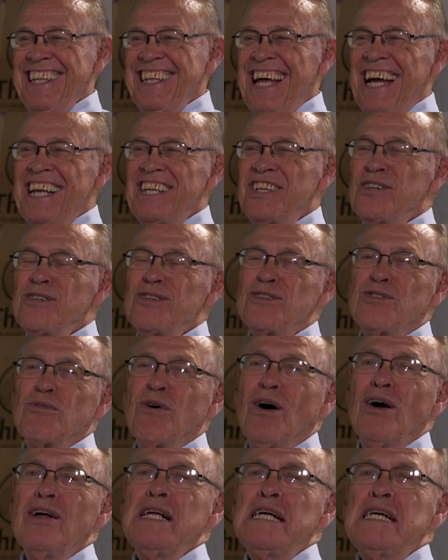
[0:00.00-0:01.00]
than
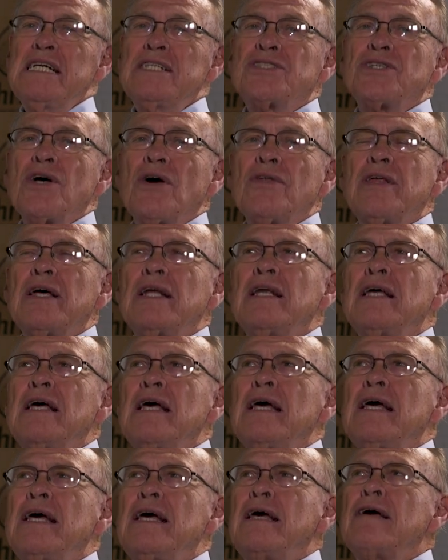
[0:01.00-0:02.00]
usual. So that
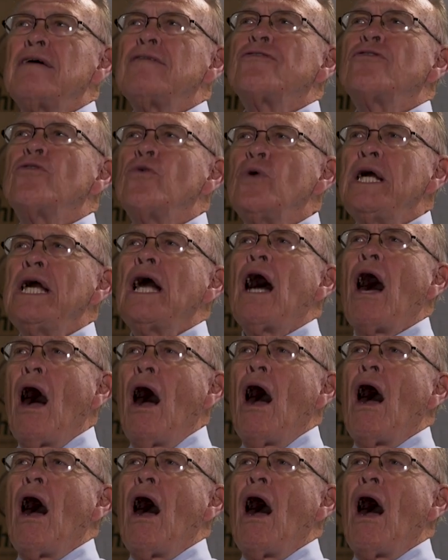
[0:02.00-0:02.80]
if we